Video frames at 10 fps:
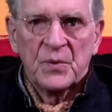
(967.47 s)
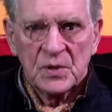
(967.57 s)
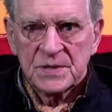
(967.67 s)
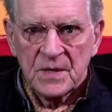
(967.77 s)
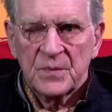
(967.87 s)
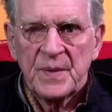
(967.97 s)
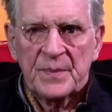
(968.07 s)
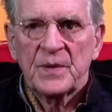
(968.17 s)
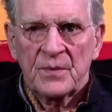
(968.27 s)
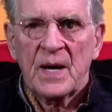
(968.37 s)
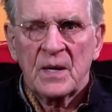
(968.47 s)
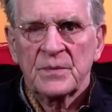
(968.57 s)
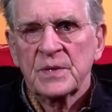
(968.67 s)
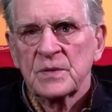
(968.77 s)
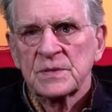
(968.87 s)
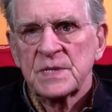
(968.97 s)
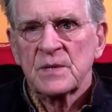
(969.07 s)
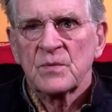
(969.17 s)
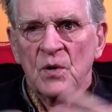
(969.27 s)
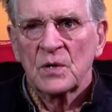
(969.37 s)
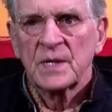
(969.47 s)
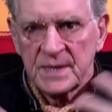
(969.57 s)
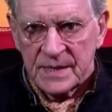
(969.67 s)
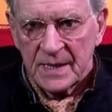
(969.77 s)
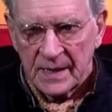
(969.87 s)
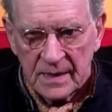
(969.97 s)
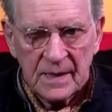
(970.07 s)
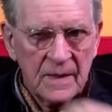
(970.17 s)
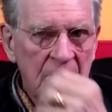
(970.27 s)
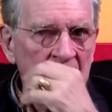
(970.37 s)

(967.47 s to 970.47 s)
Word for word: boss other people around because they wrongly think